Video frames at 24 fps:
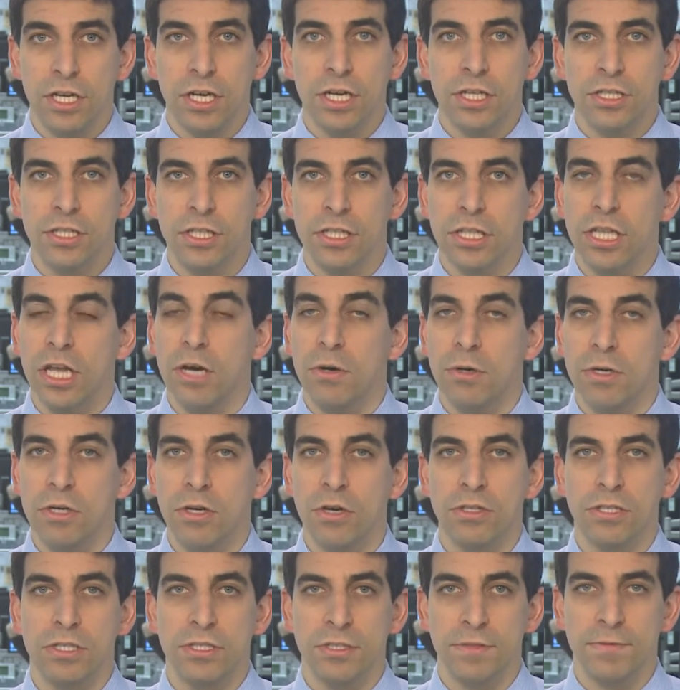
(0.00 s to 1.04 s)
and the lower
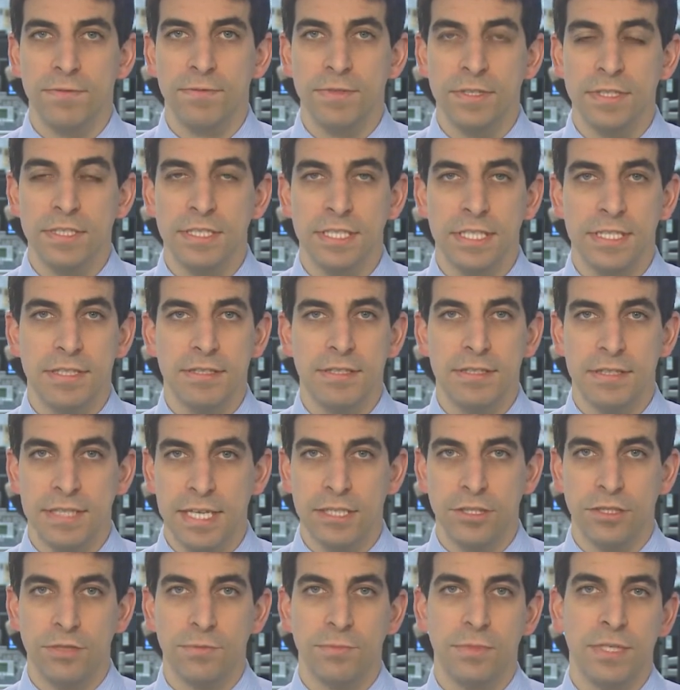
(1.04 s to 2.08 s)
costs of funding that
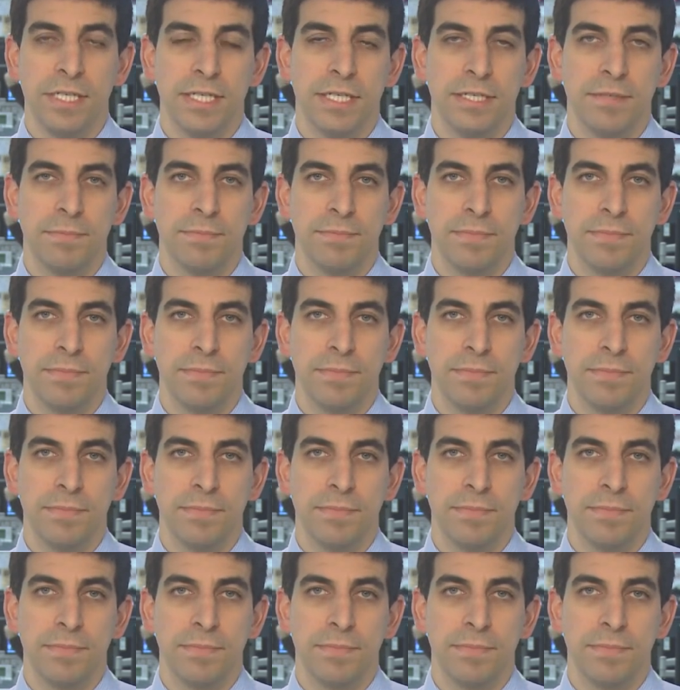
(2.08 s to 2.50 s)
that should bring.